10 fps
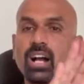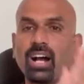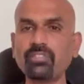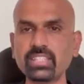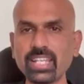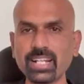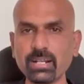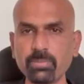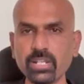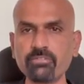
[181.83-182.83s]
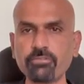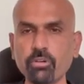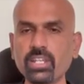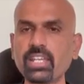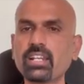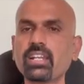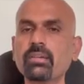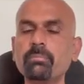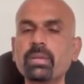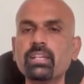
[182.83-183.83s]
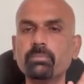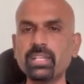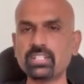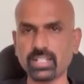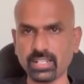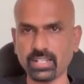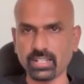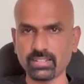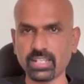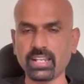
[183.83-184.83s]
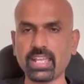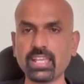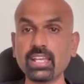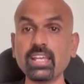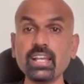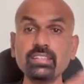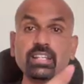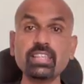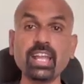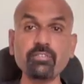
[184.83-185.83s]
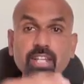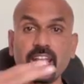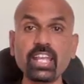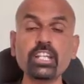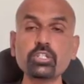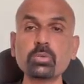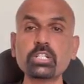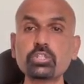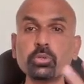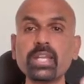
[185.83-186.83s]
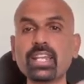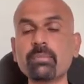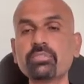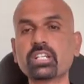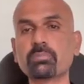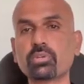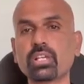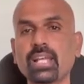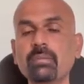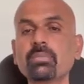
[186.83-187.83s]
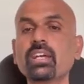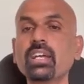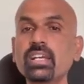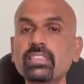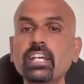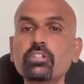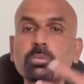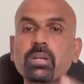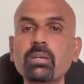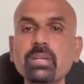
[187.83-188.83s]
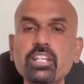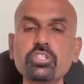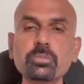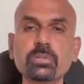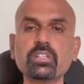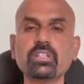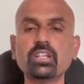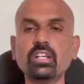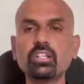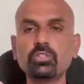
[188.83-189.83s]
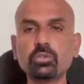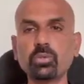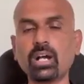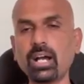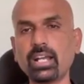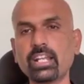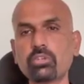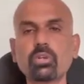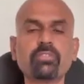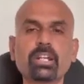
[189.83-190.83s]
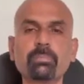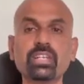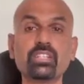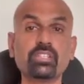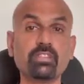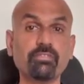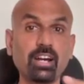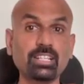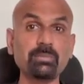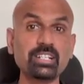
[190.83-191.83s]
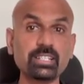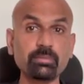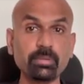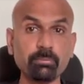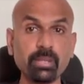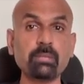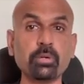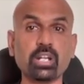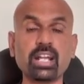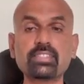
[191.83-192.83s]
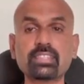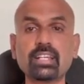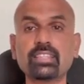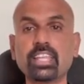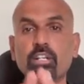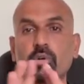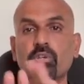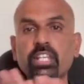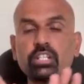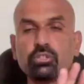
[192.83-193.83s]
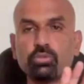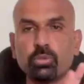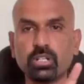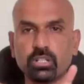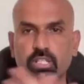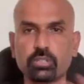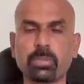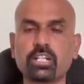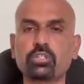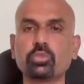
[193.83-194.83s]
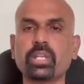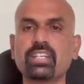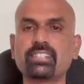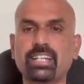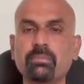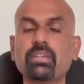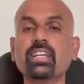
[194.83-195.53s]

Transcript: after they complete four year B-Tech uh, degree, then they have to again do a two year M-Tech program, then to become eligible to uh, enroll for a PhD. For them, it's a big bonanza. They don't need to do to spend a two year time.